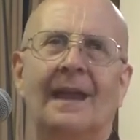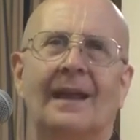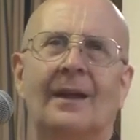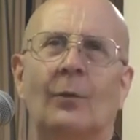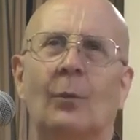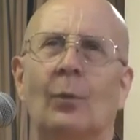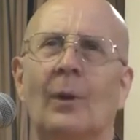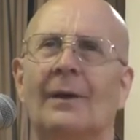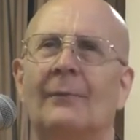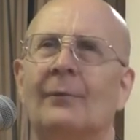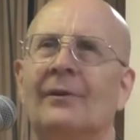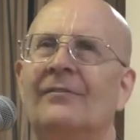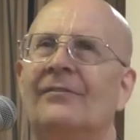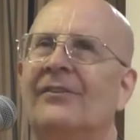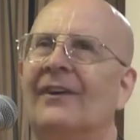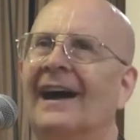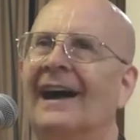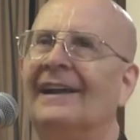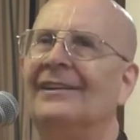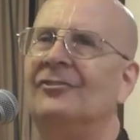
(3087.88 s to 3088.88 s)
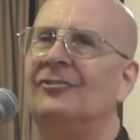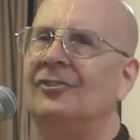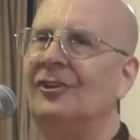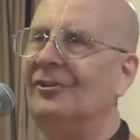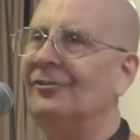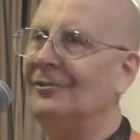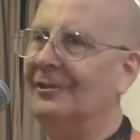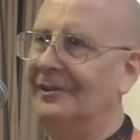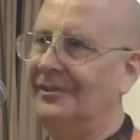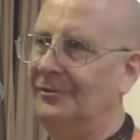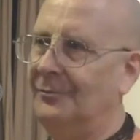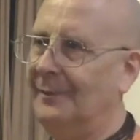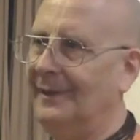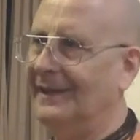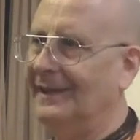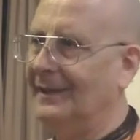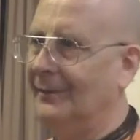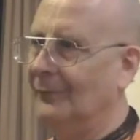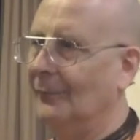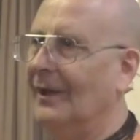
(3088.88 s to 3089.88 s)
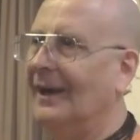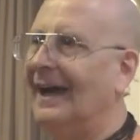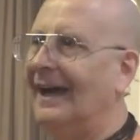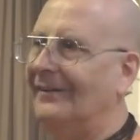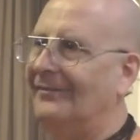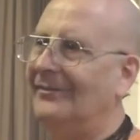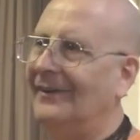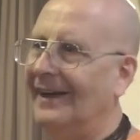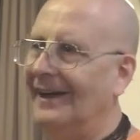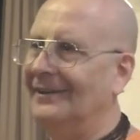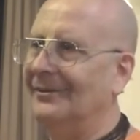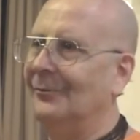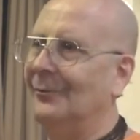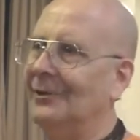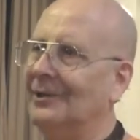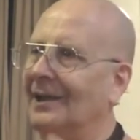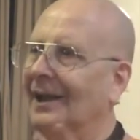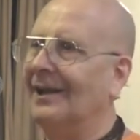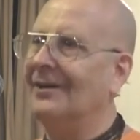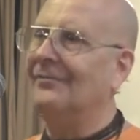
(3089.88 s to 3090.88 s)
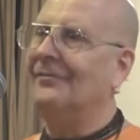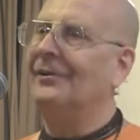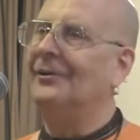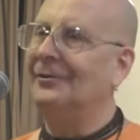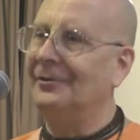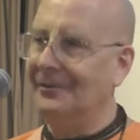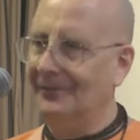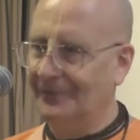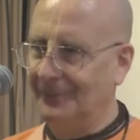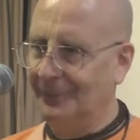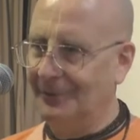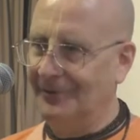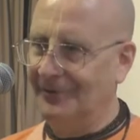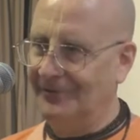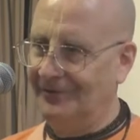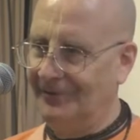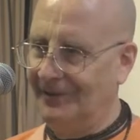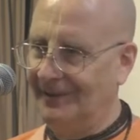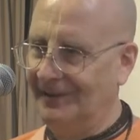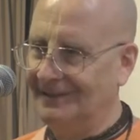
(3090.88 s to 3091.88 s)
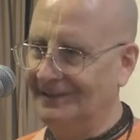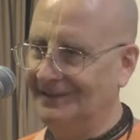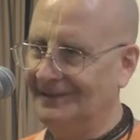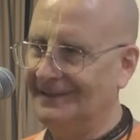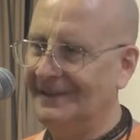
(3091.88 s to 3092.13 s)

What we find, generally speaking, what I find, and what a lot of other devotees find,